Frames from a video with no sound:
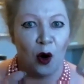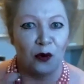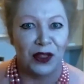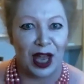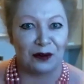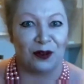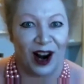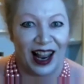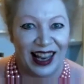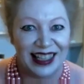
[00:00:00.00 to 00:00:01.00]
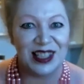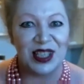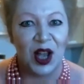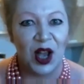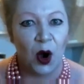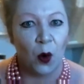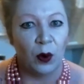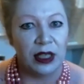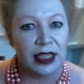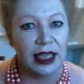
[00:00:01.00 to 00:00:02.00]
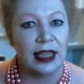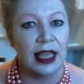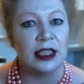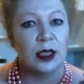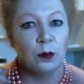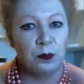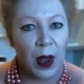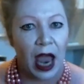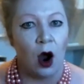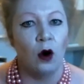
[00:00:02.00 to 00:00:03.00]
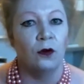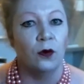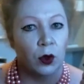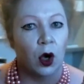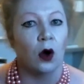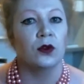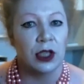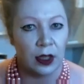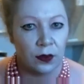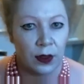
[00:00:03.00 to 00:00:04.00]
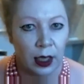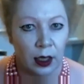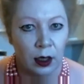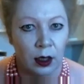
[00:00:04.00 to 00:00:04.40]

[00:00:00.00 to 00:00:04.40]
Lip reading: of that phrase, we see there's some powerful content there,